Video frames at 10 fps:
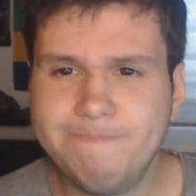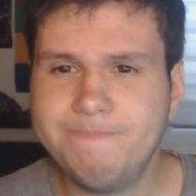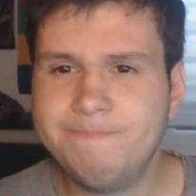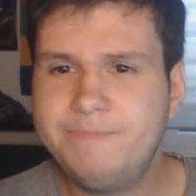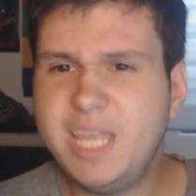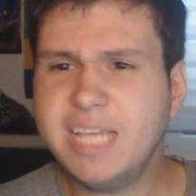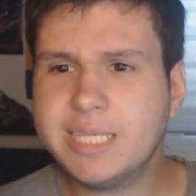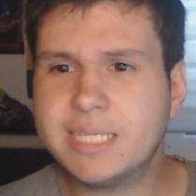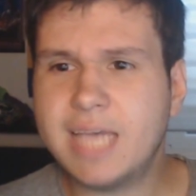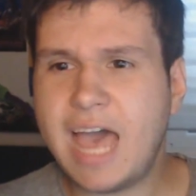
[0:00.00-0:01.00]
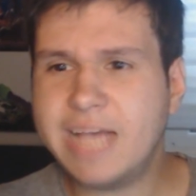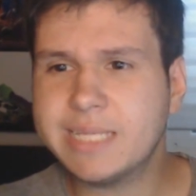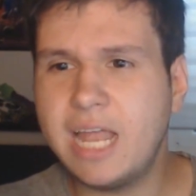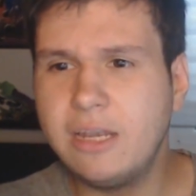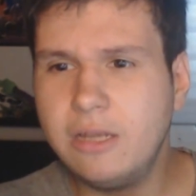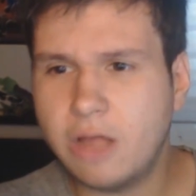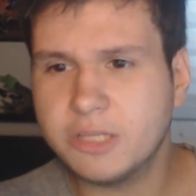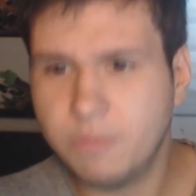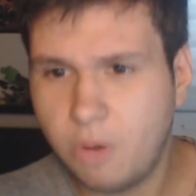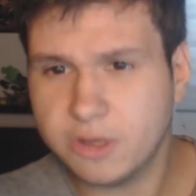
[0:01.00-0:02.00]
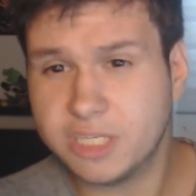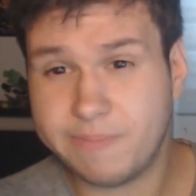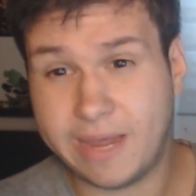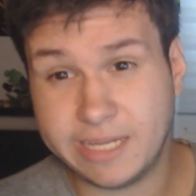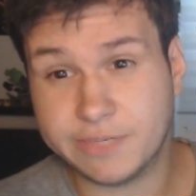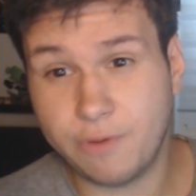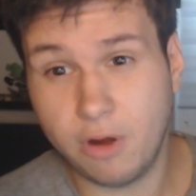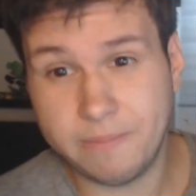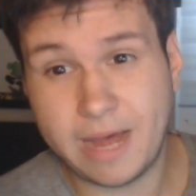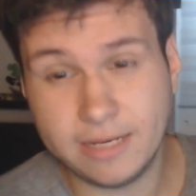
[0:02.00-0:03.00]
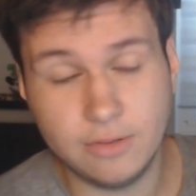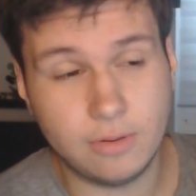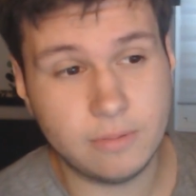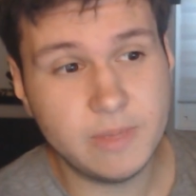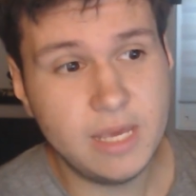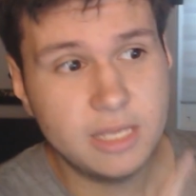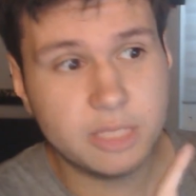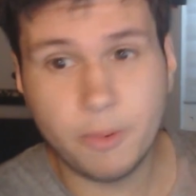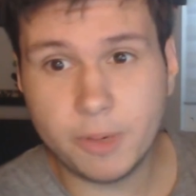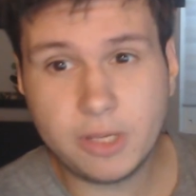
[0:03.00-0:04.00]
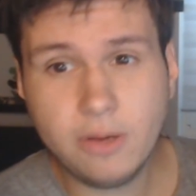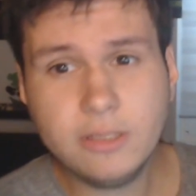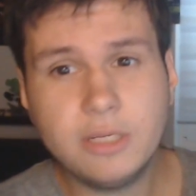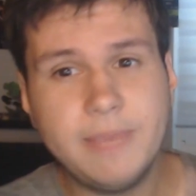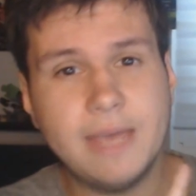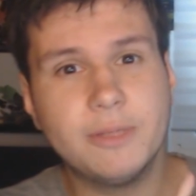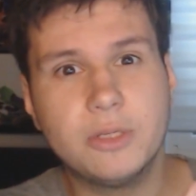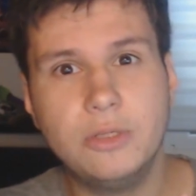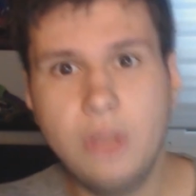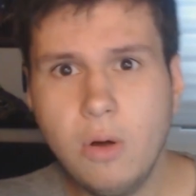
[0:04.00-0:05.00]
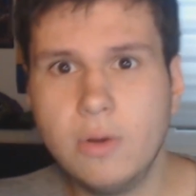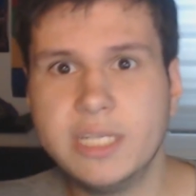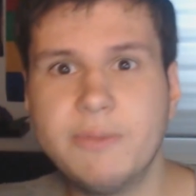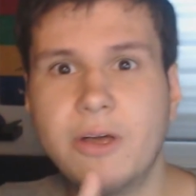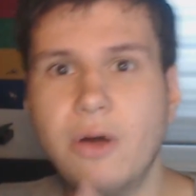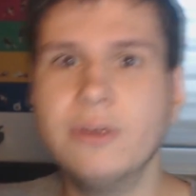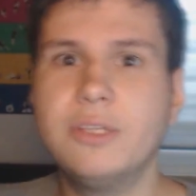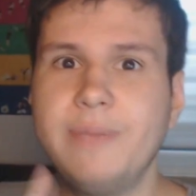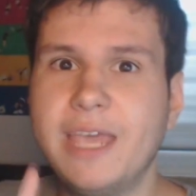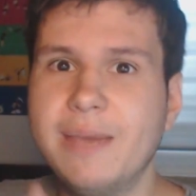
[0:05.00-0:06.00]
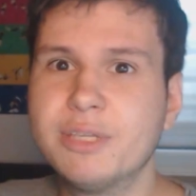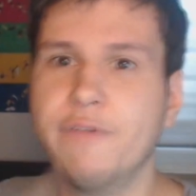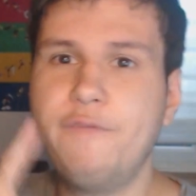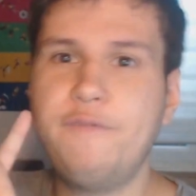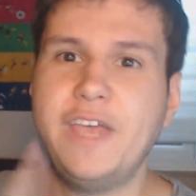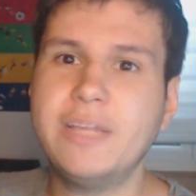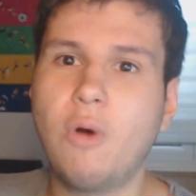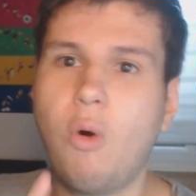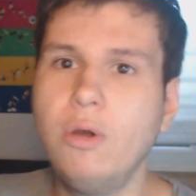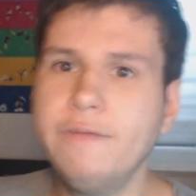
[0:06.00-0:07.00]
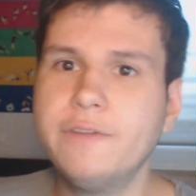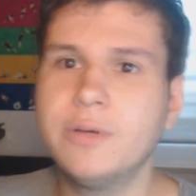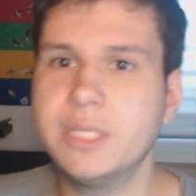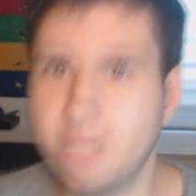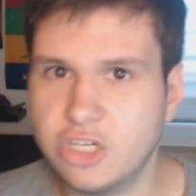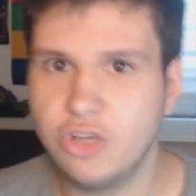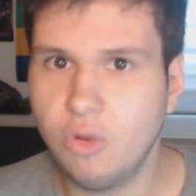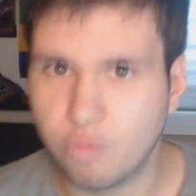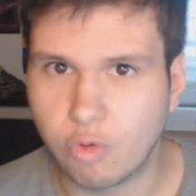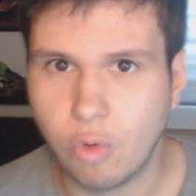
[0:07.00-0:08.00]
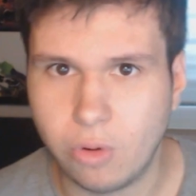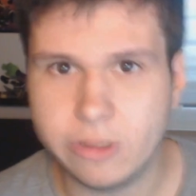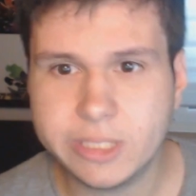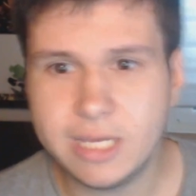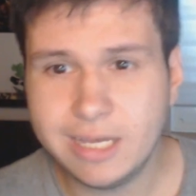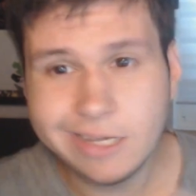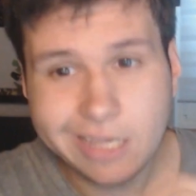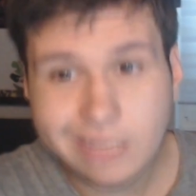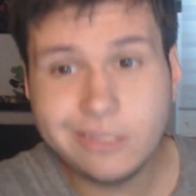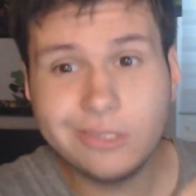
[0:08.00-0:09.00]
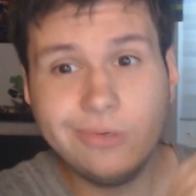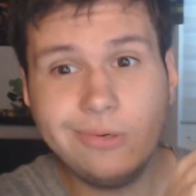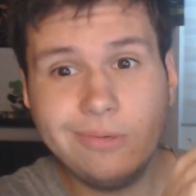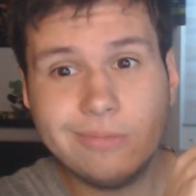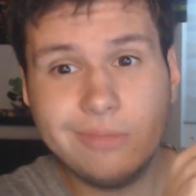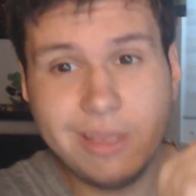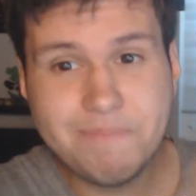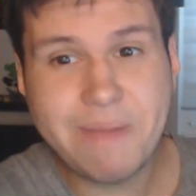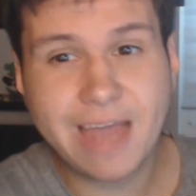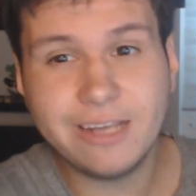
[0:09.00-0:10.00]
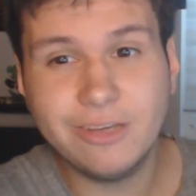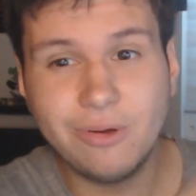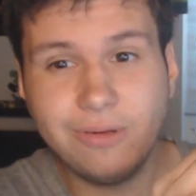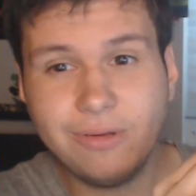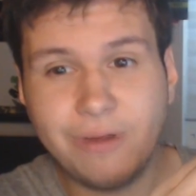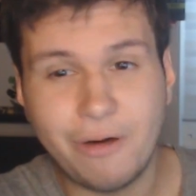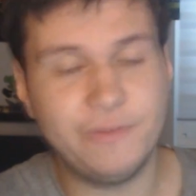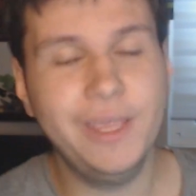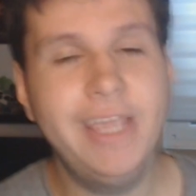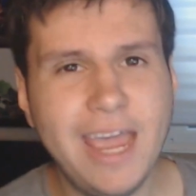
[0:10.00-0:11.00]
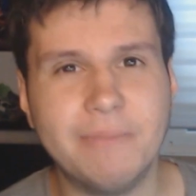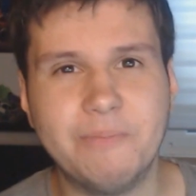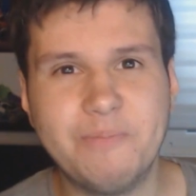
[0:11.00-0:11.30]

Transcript: This has a lot more space for a manual. So what we're going to be able to do is we're going to be able to fit all of those additional rules into the manual of the game.